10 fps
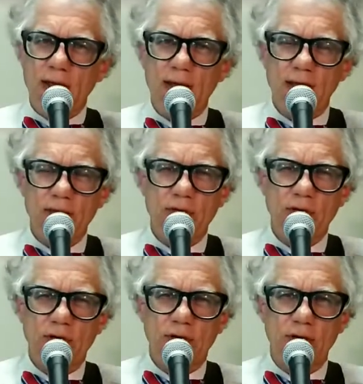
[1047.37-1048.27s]
in living
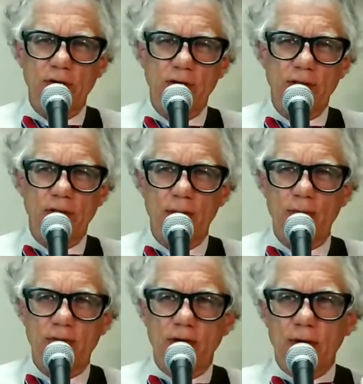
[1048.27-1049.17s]
color, and that'll
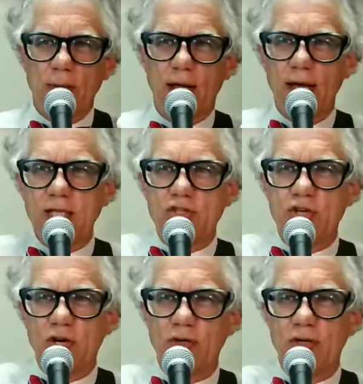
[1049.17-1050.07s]
be available. Hi,
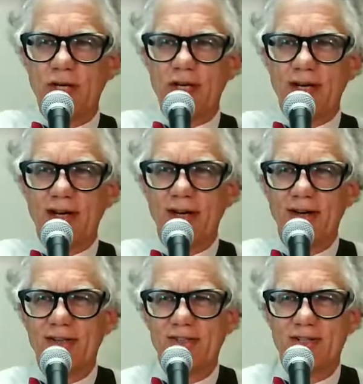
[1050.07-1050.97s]
Joe.
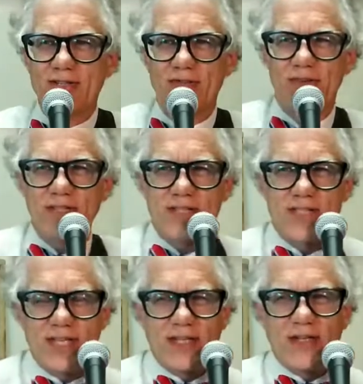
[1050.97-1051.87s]
Joseph, good to
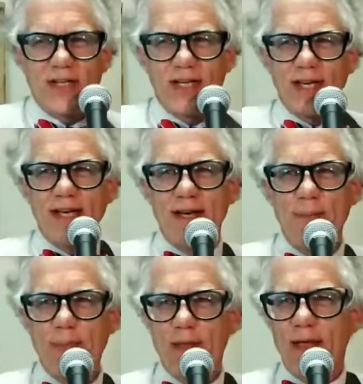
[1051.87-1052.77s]
see you again.
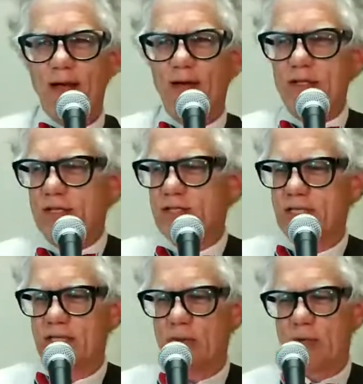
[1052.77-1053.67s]
Good to
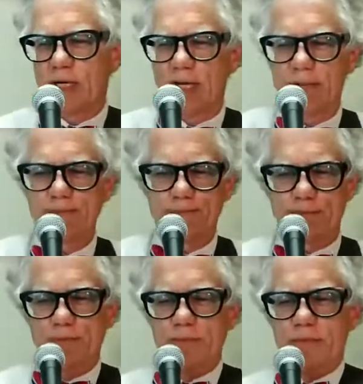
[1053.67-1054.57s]
see you again
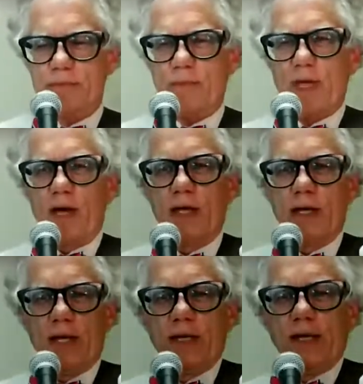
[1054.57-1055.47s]

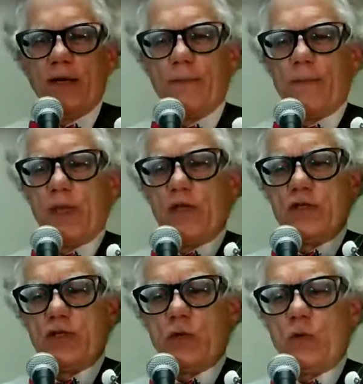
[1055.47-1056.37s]
online here.
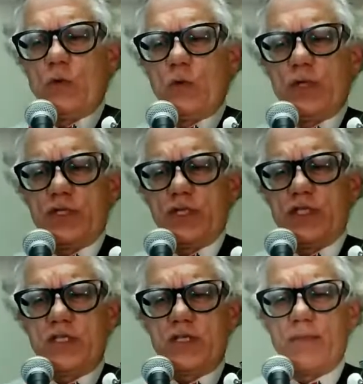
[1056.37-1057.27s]
So,
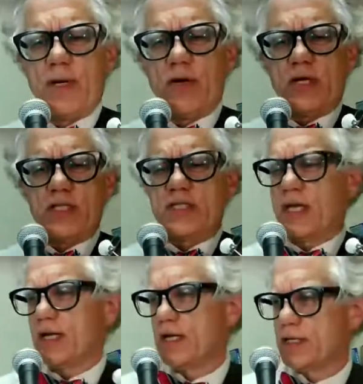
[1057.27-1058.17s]
yes, America
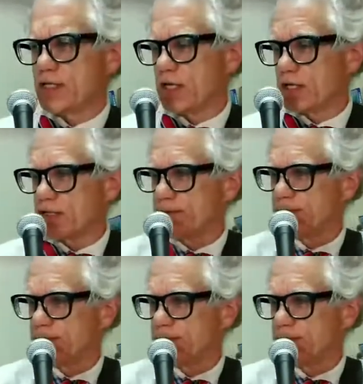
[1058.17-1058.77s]
songs.